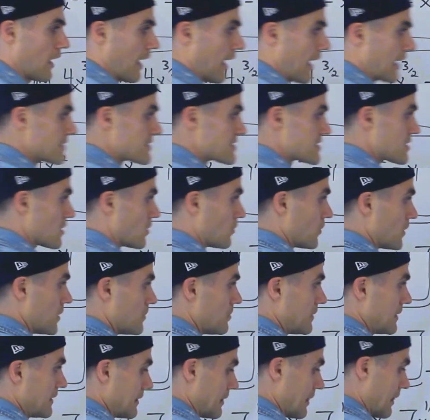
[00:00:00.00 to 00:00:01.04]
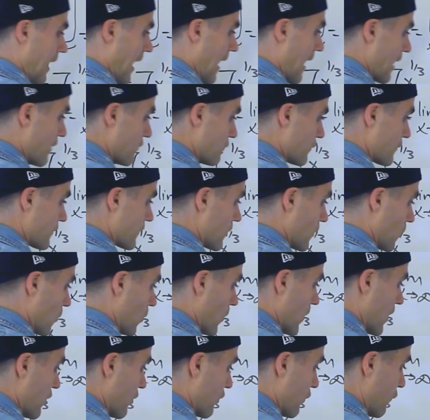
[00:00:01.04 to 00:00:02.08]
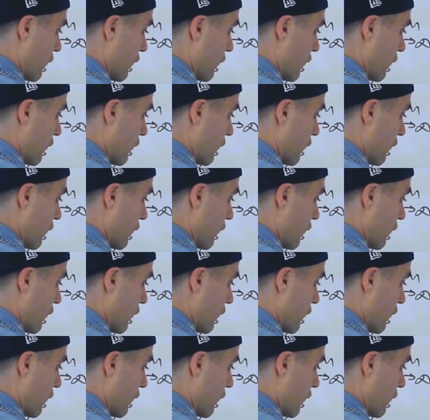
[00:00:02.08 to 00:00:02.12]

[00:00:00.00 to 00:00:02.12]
And so we'd be left with